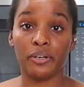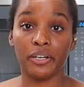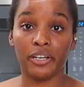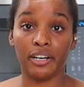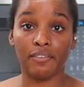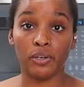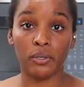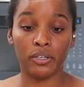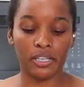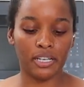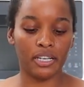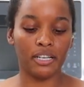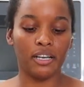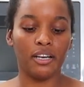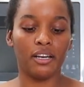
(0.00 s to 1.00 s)
good. I've
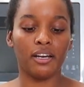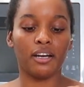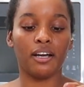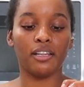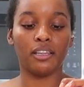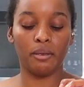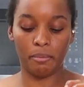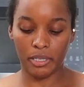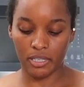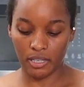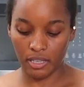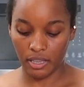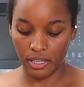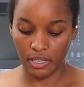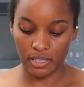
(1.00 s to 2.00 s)
only cut them into
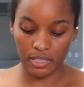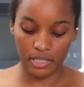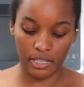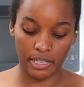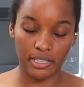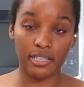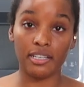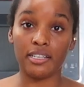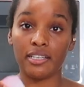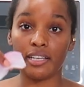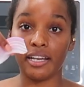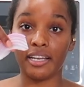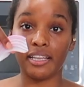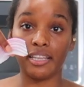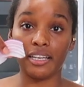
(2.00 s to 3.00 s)
thin slices
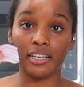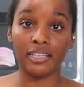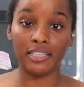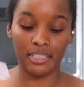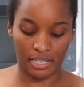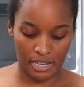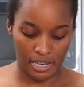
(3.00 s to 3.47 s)
like this.